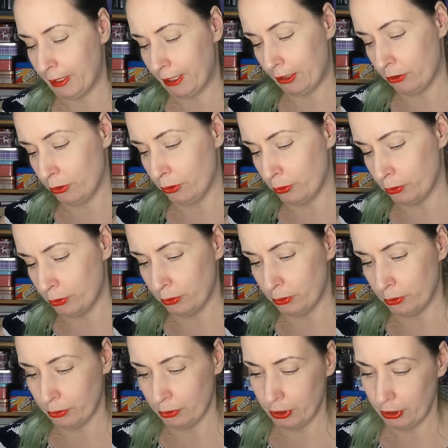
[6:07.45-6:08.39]
we
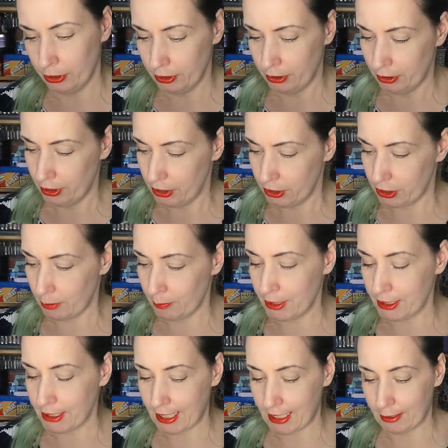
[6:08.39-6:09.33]
called
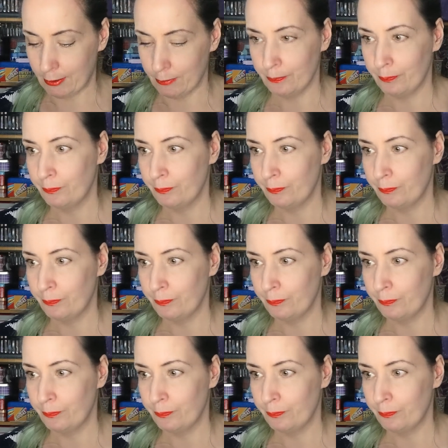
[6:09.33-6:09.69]
Summer's Day.